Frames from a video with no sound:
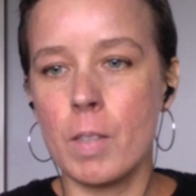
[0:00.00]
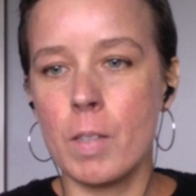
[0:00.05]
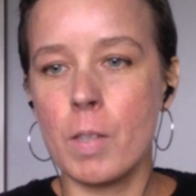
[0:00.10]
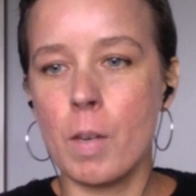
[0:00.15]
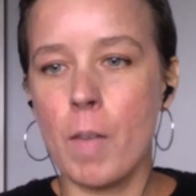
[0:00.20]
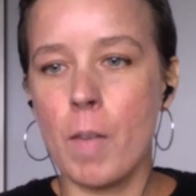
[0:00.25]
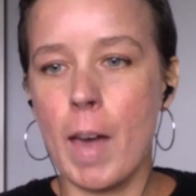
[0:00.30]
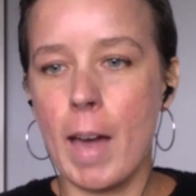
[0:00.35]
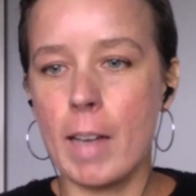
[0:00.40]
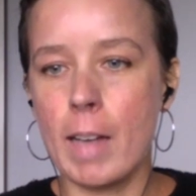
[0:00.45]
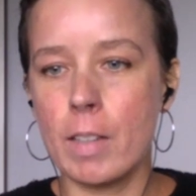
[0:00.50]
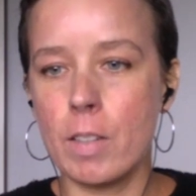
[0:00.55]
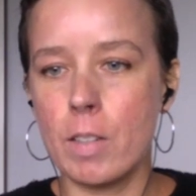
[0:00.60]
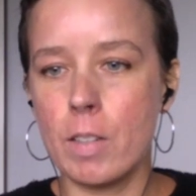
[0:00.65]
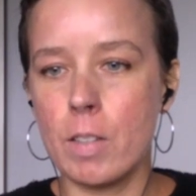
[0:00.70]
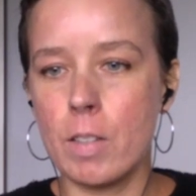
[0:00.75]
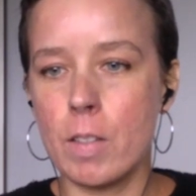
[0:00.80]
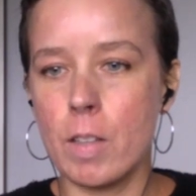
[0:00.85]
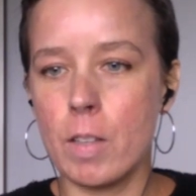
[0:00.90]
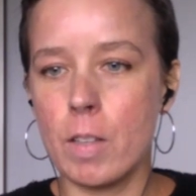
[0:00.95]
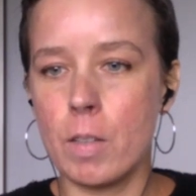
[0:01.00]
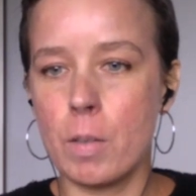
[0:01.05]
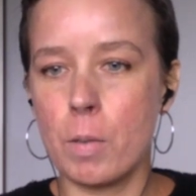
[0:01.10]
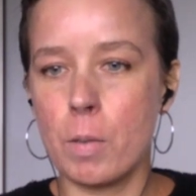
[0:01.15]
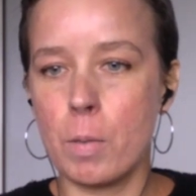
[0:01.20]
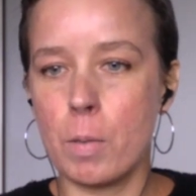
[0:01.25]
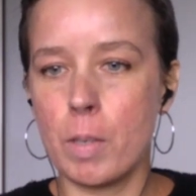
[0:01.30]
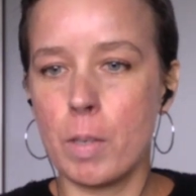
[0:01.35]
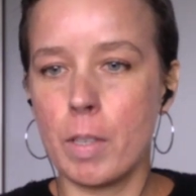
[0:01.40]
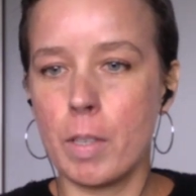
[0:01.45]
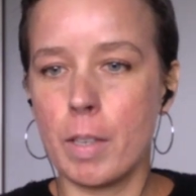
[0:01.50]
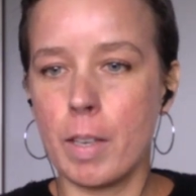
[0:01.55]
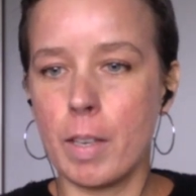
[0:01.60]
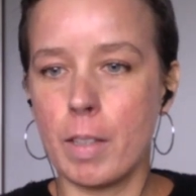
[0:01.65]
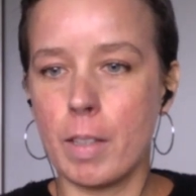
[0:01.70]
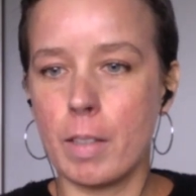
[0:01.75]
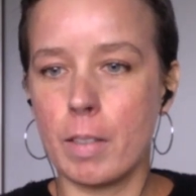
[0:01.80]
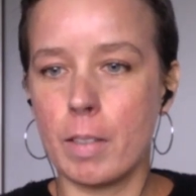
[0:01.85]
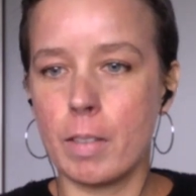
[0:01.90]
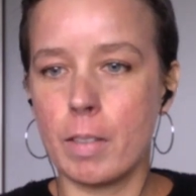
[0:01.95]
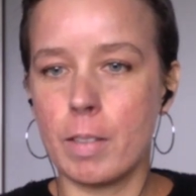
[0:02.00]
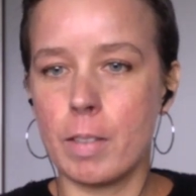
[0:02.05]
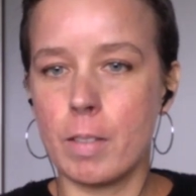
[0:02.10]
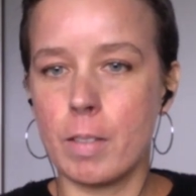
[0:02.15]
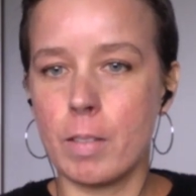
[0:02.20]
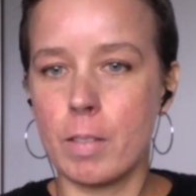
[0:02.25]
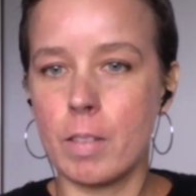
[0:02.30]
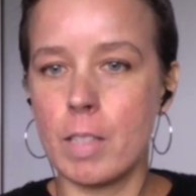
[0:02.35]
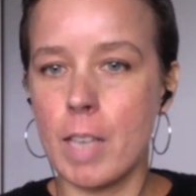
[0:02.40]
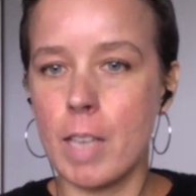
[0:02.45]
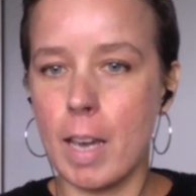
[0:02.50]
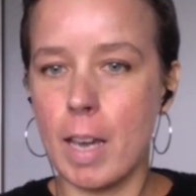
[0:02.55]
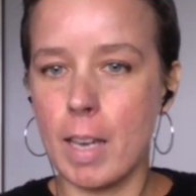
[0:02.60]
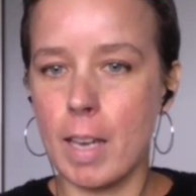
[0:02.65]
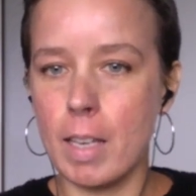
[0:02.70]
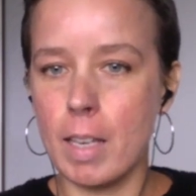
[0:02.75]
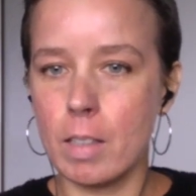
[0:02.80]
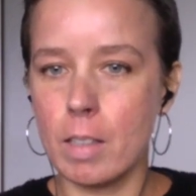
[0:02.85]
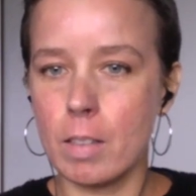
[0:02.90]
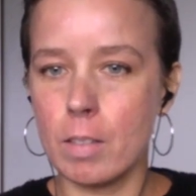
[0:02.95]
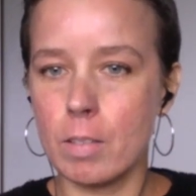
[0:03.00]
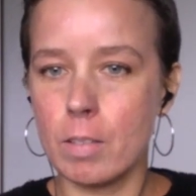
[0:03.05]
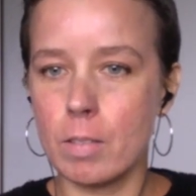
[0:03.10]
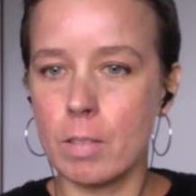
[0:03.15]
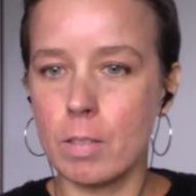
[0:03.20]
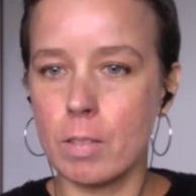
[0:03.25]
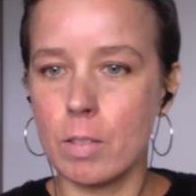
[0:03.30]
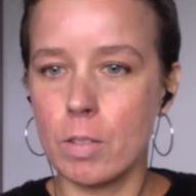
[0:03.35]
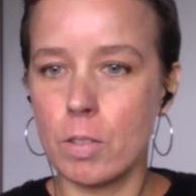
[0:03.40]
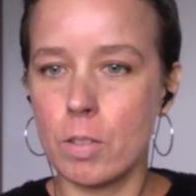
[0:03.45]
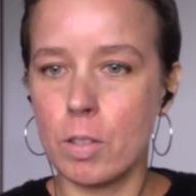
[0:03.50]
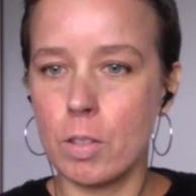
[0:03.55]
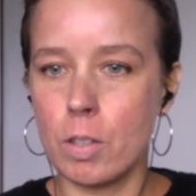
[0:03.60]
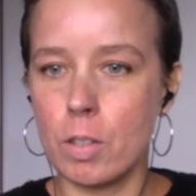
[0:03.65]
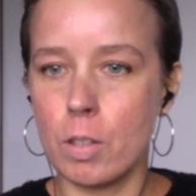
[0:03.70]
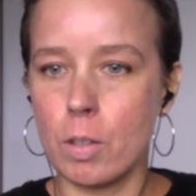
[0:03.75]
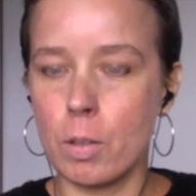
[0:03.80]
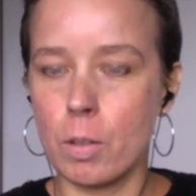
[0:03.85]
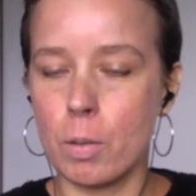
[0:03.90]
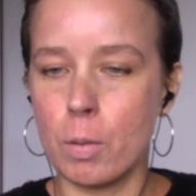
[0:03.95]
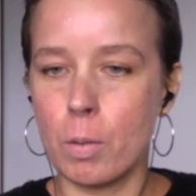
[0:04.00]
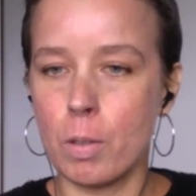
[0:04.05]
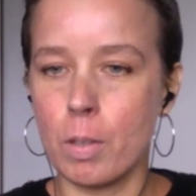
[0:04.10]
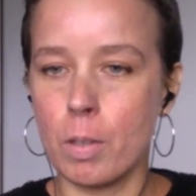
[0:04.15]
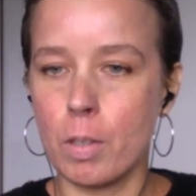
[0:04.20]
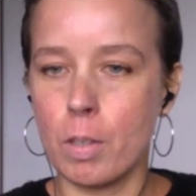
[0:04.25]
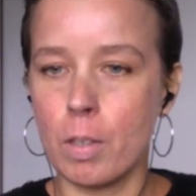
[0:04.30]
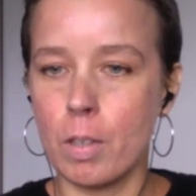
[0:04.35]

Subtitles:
the actions that you are going to take to